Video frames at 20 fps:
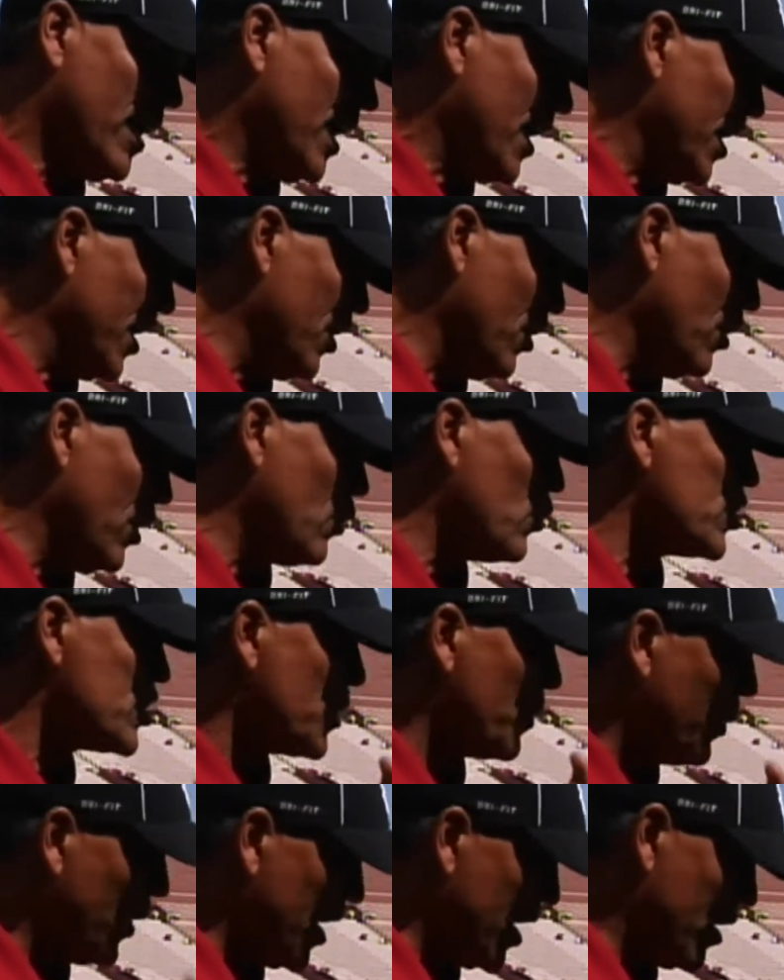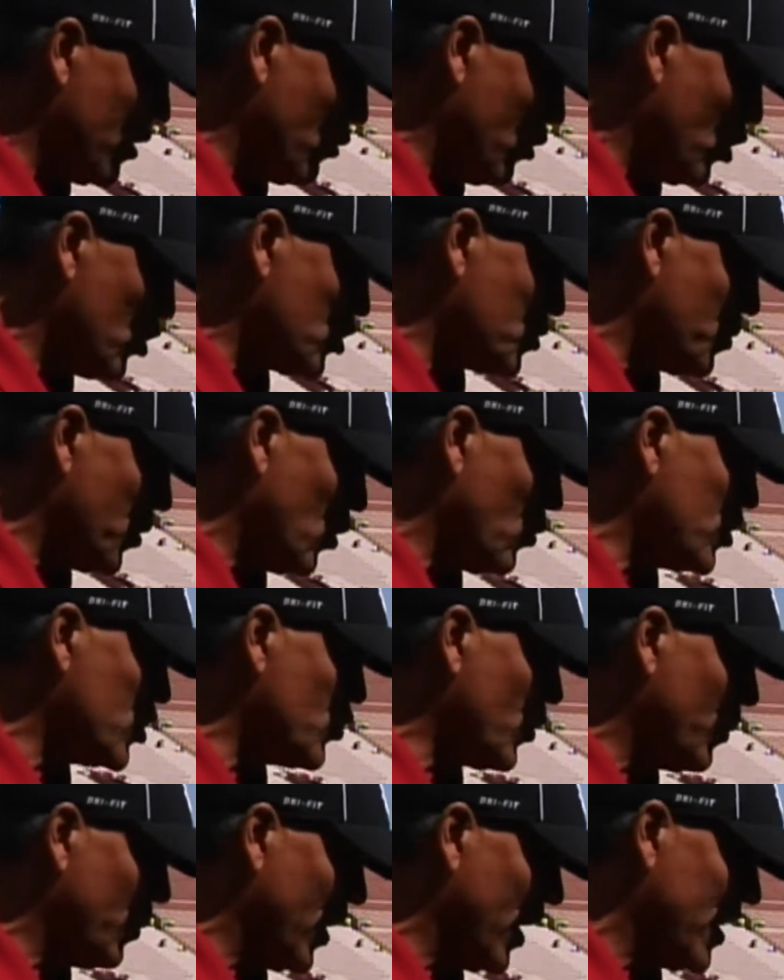Here it was to play in a Rose Bowl, which
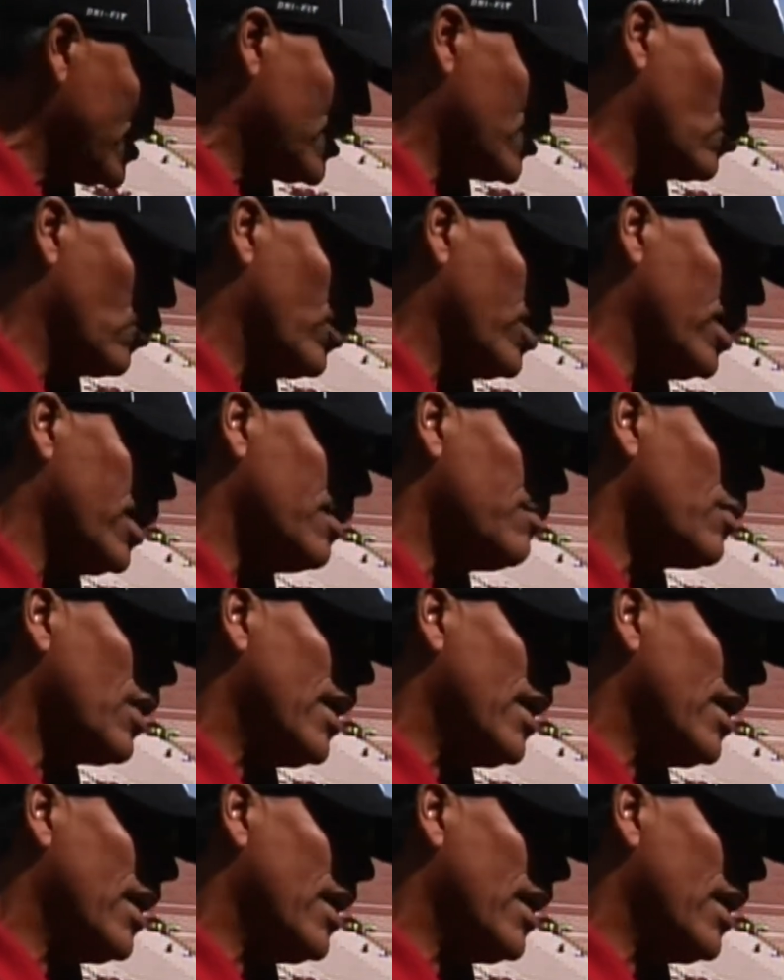we played in 3.